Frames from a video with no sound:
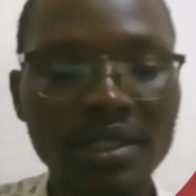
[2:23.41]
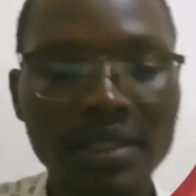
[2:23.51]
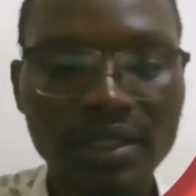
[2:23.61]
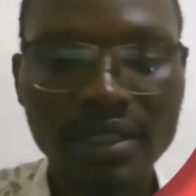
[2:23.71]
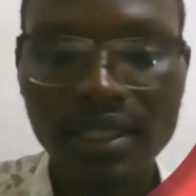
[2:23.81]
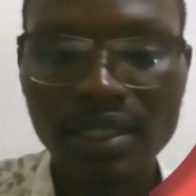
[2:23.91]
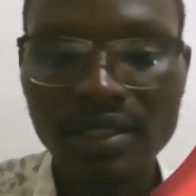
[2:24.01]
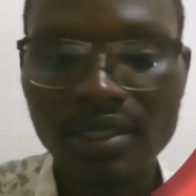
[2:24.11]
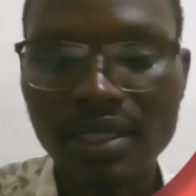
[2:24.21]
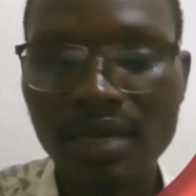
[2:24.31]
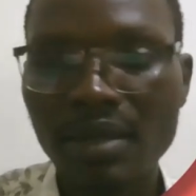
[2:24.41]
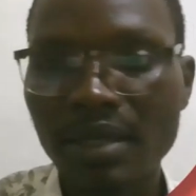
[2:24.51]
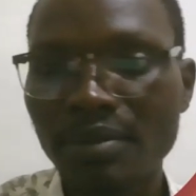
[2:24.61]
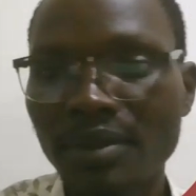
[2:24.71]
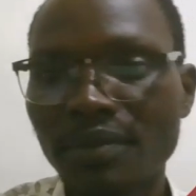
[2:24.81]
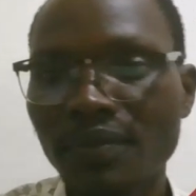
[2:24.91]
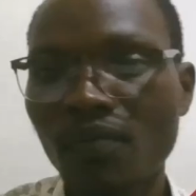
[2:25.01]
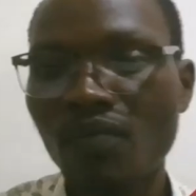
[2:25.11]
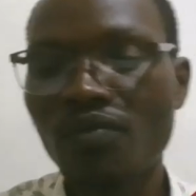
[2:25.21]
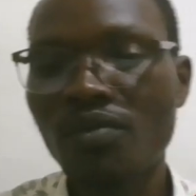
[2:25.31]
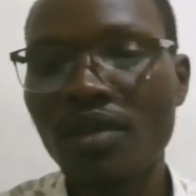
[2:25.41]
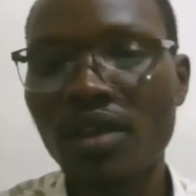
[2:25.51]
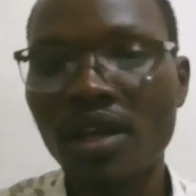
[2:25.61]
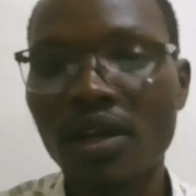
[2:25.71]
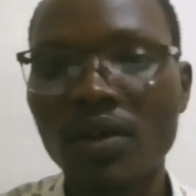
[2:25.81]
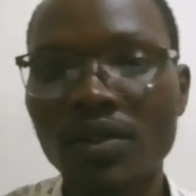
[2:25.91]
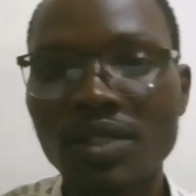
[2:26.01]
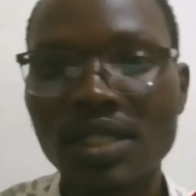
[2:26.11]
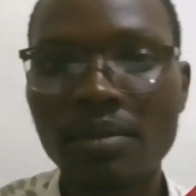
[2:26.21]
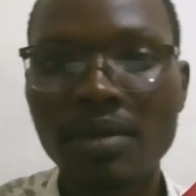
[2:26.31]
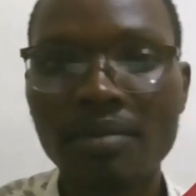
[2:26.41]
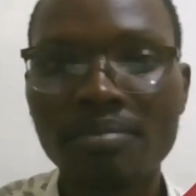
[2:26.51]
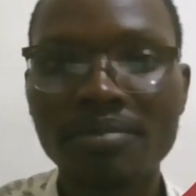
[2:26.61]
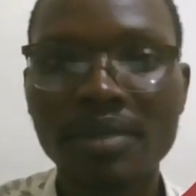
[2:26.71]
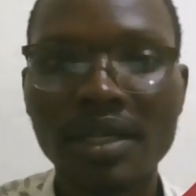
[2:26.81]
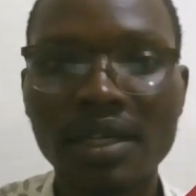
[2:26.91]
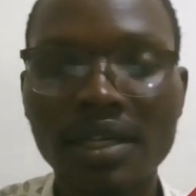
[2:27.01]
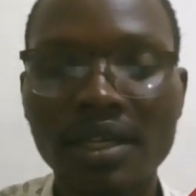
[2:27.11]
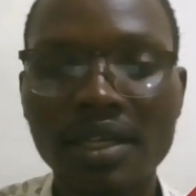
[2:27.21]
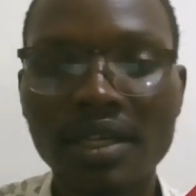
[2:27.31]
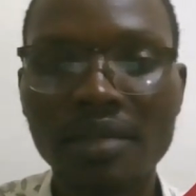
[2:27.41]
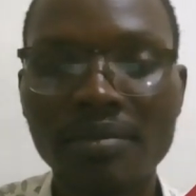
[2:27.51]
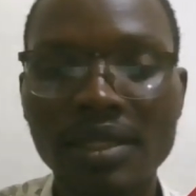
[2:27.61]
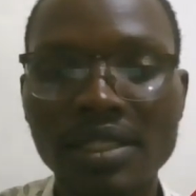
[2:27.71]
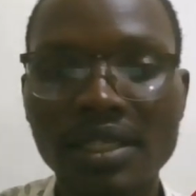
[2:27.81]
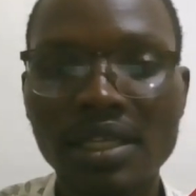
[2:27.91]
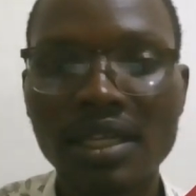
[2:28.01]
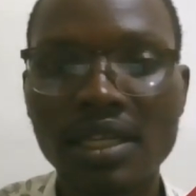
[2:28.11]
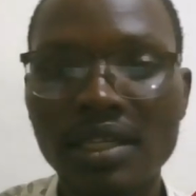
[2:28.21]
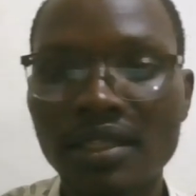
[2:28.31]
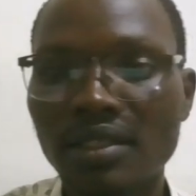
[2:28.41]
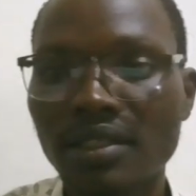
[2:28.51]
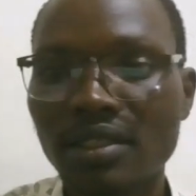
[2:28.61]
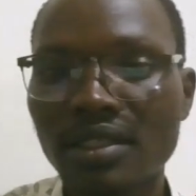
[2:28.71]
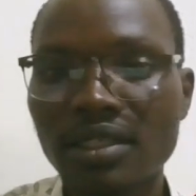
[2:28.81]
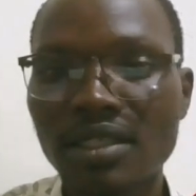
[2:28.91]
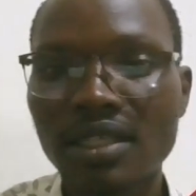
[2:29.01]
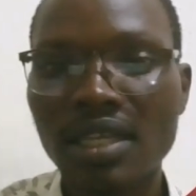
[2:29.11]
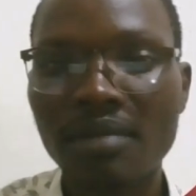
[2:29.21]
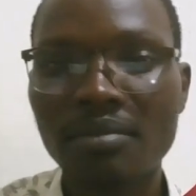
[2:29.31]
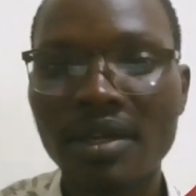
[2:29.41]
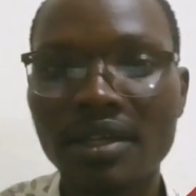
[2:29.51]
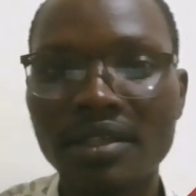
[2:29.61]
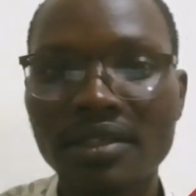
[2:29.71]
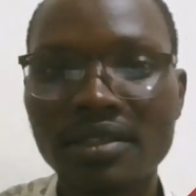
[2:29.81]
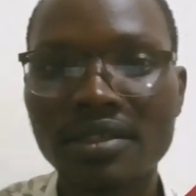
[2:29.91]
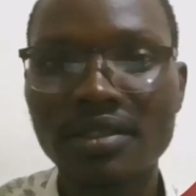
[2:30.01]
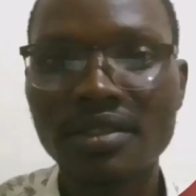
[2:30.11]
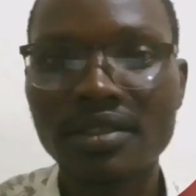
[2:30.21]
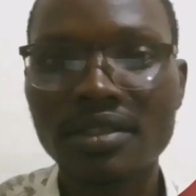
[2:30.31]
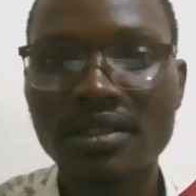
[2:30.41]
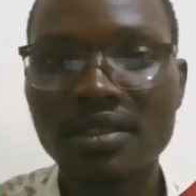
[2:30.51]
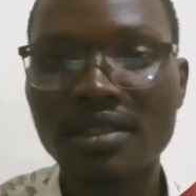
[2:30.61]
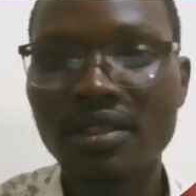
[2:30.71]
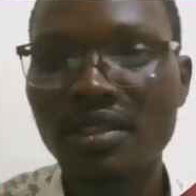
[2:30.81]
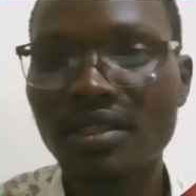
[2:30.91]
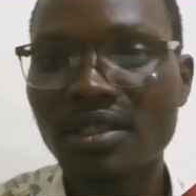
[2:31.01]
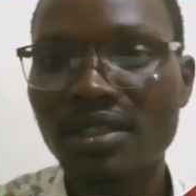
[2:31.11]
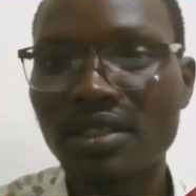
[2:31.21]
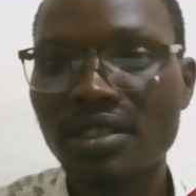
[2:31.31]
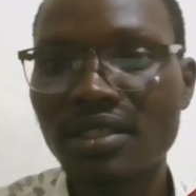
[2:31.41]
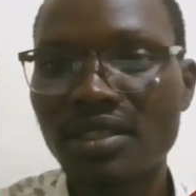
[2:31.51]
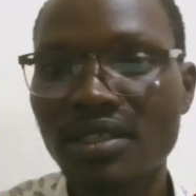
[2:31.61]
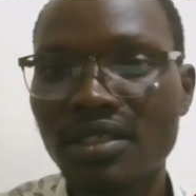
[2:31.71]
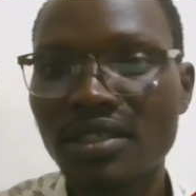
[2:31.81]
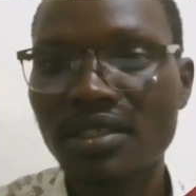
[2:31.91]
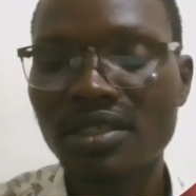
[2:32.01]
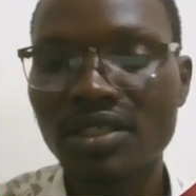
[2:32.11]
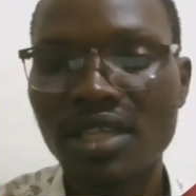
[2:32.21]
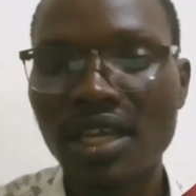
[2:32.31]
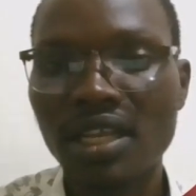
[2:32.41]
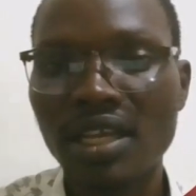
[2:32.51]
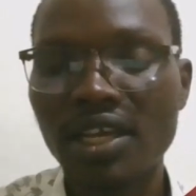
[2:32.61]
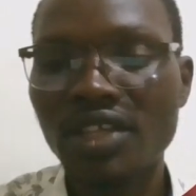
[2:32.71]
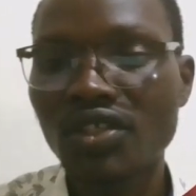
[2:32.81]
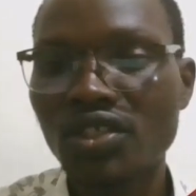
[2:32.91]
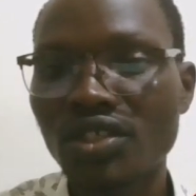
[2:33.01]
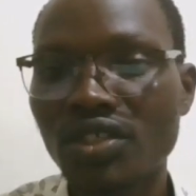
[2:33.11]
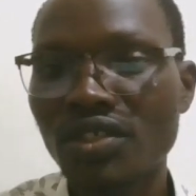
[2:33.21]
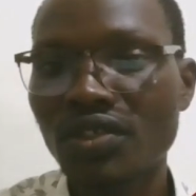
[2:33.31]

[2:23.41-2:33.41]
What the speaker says: Let's say sum up. Sum up a particular number in shell H.